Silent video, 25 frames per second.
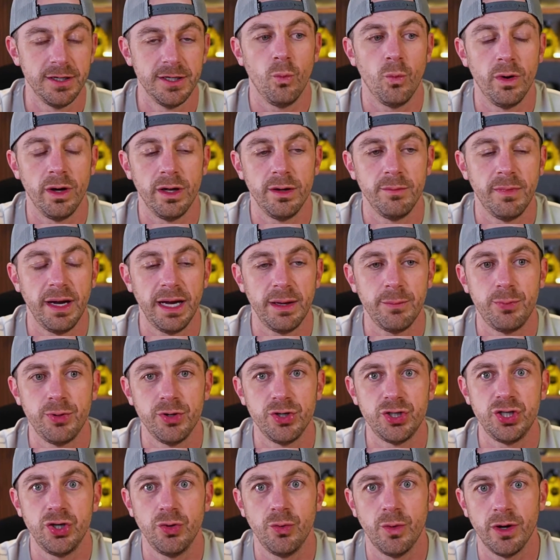One might
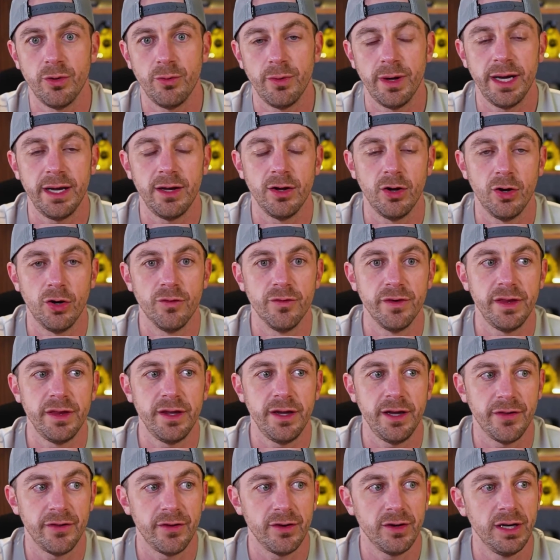push you one way over
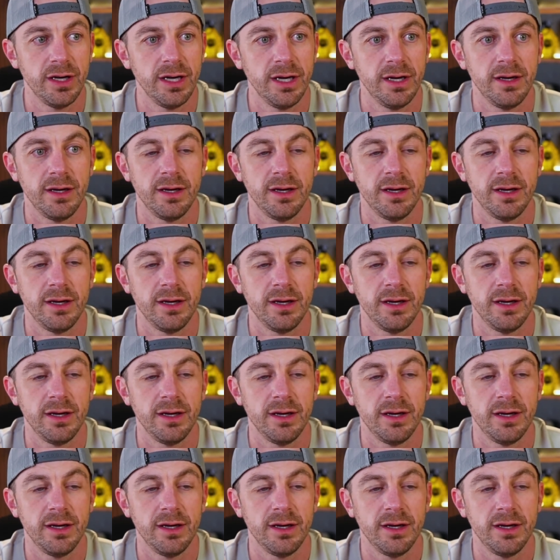the other.